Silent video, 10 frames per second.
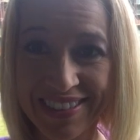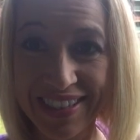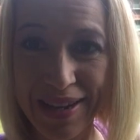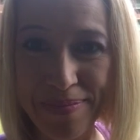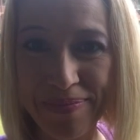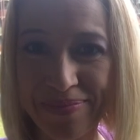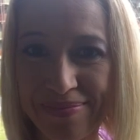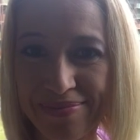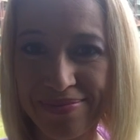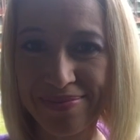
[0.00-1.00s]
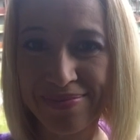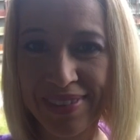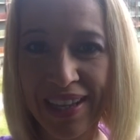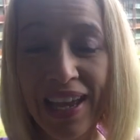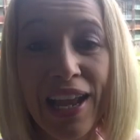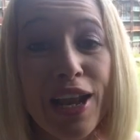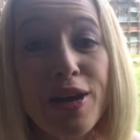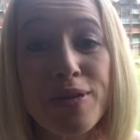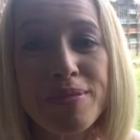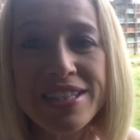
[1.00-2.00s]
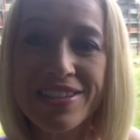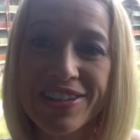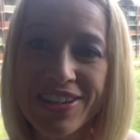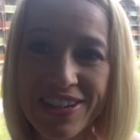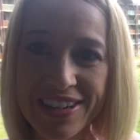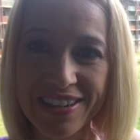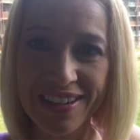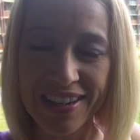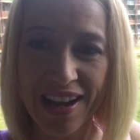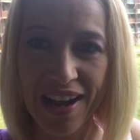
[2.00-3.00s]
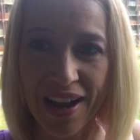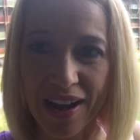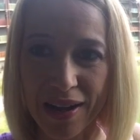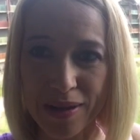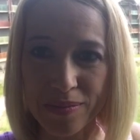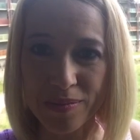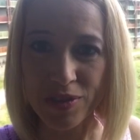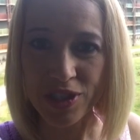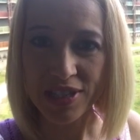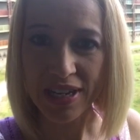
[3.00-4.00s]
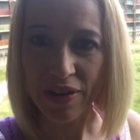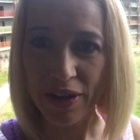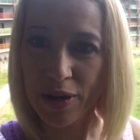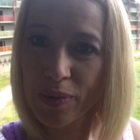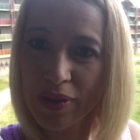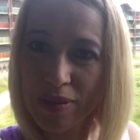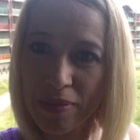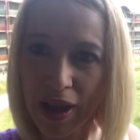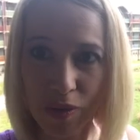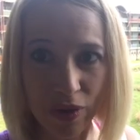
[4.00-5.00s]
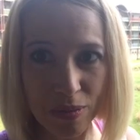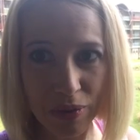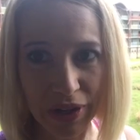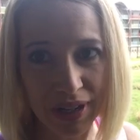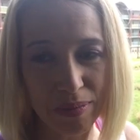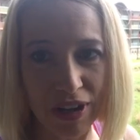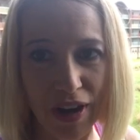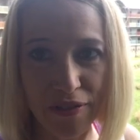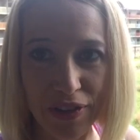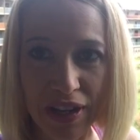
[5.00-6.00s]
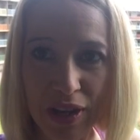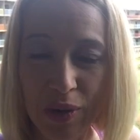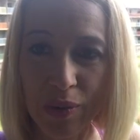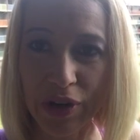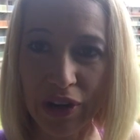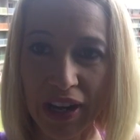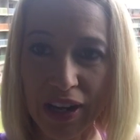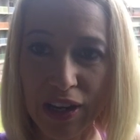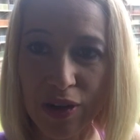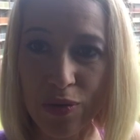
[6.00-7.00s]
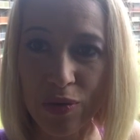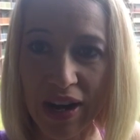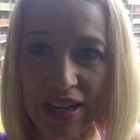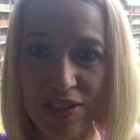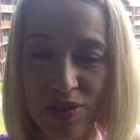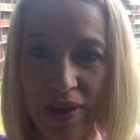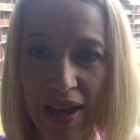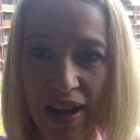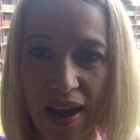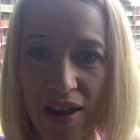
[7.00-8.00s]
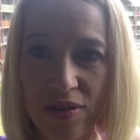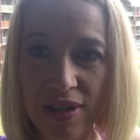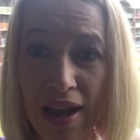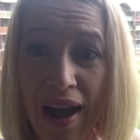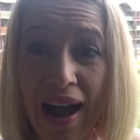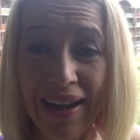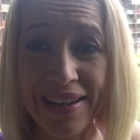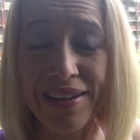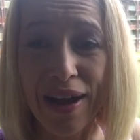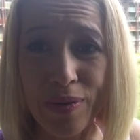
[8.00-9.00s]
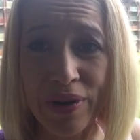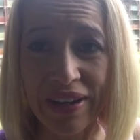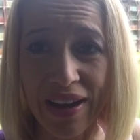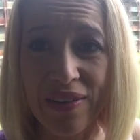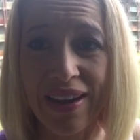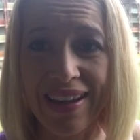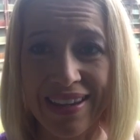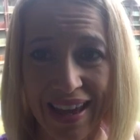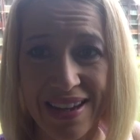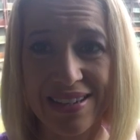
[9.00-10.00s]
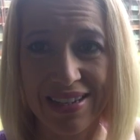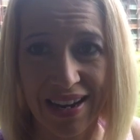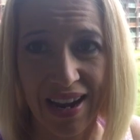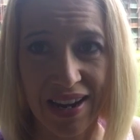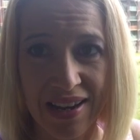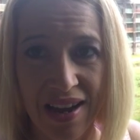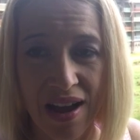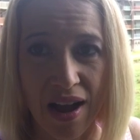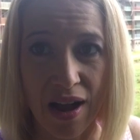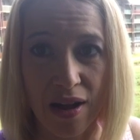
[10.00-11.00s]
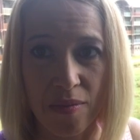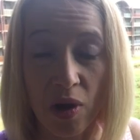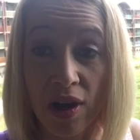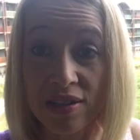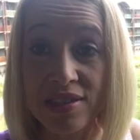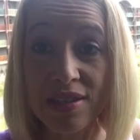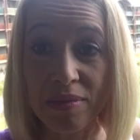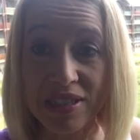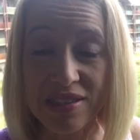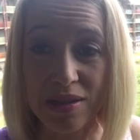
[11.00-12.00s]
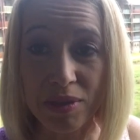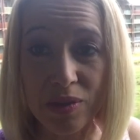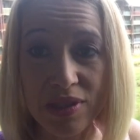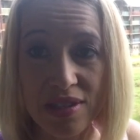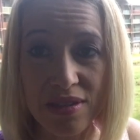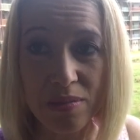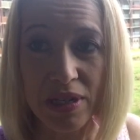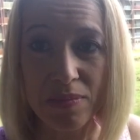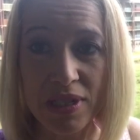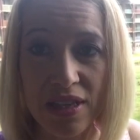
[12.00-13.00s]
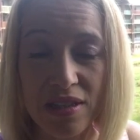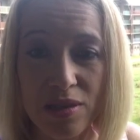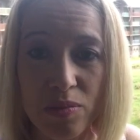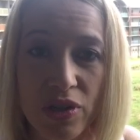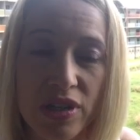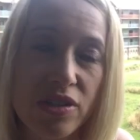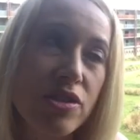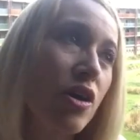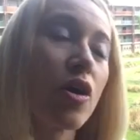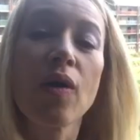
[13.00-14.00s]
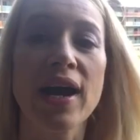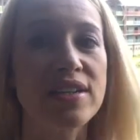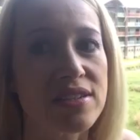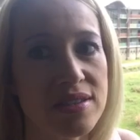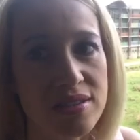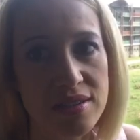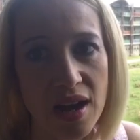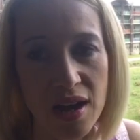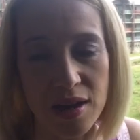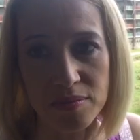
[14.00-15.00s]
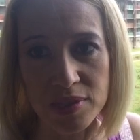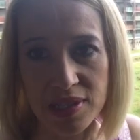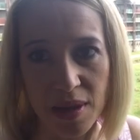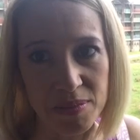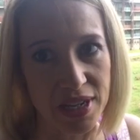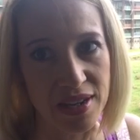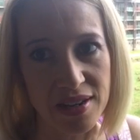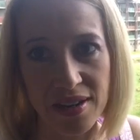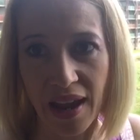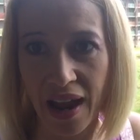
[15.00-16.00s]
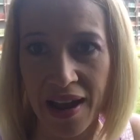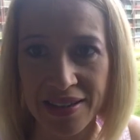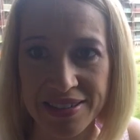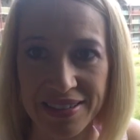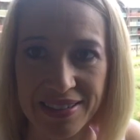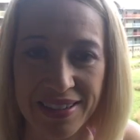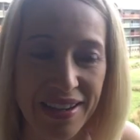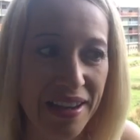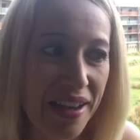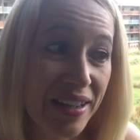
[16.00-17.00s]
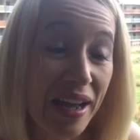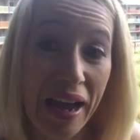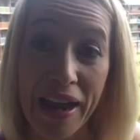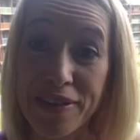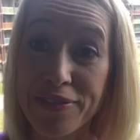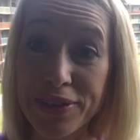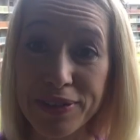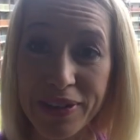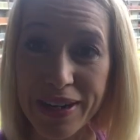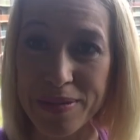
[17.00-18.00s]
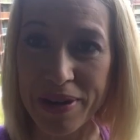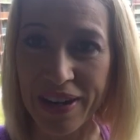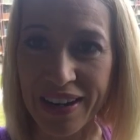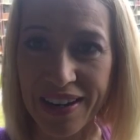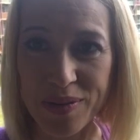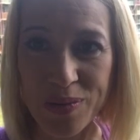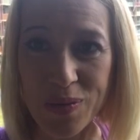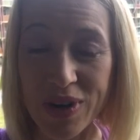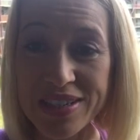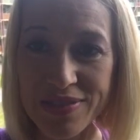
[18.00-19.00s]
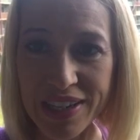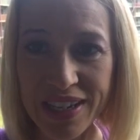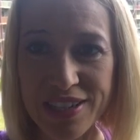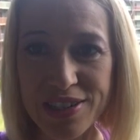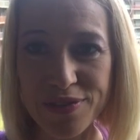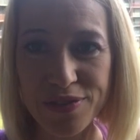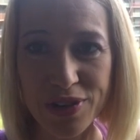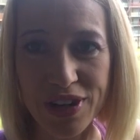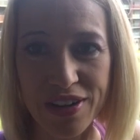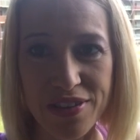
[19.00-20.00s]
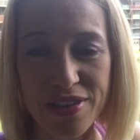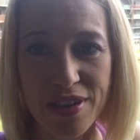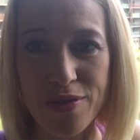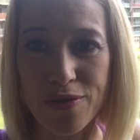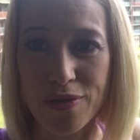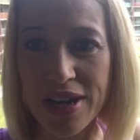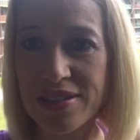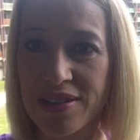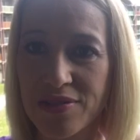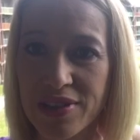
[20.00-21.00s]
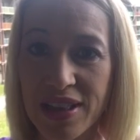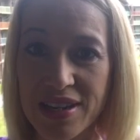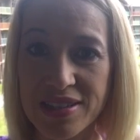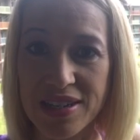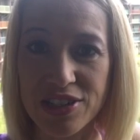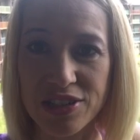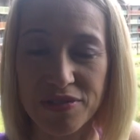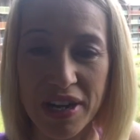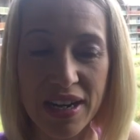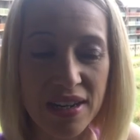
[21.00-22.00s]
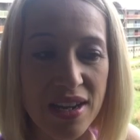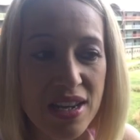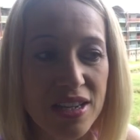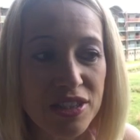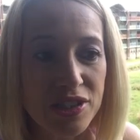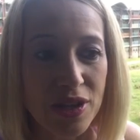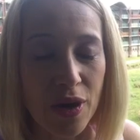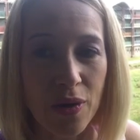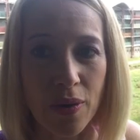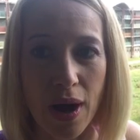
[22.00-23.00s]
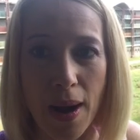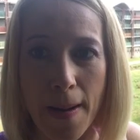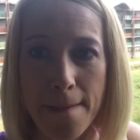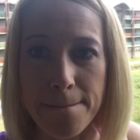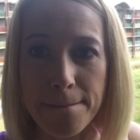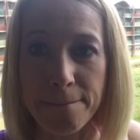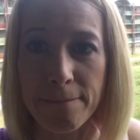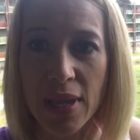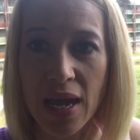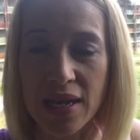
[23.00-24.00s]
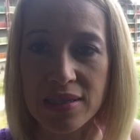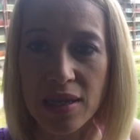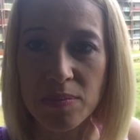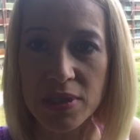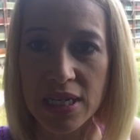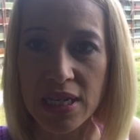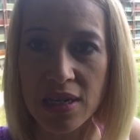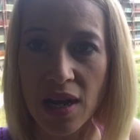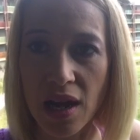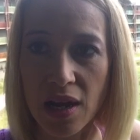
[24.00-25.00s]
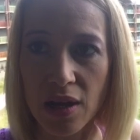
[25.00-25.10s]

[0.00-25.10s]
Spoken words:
Sam! Hello, mister! Just out here with my 1 point cup of coffee. We are getting ready to head out. I did not work out again today. Honestly, my stomach was a little bit upset this morning, so I just slept in and I feel great about it. What is vacation for other than rest and relaxation, right? So, I slept in.